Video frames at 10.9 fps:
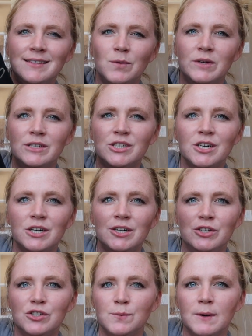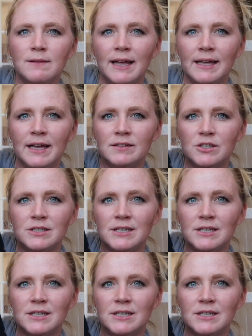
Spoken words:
in the winter you just wear leggings or